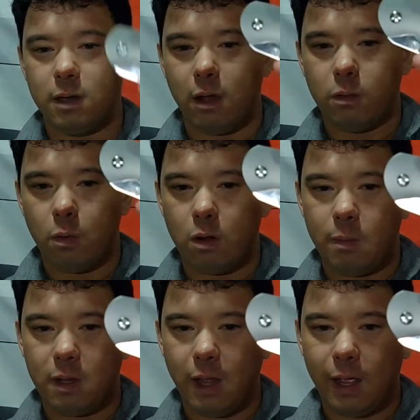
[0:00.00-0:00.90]
down the road a
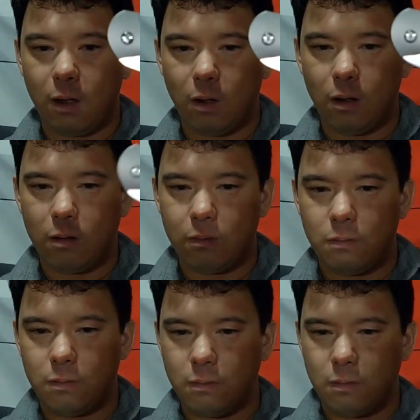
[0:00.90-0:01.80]
bit later,
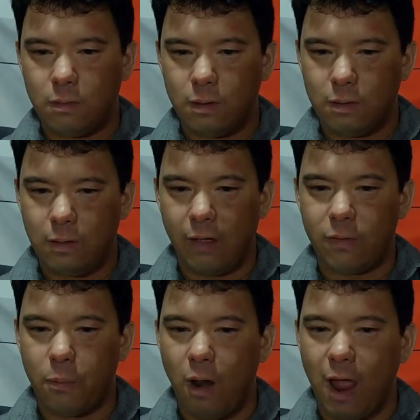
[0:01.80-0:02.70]
we have
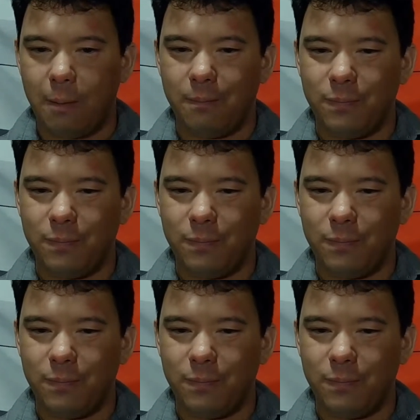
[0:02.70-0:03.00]
the Prime.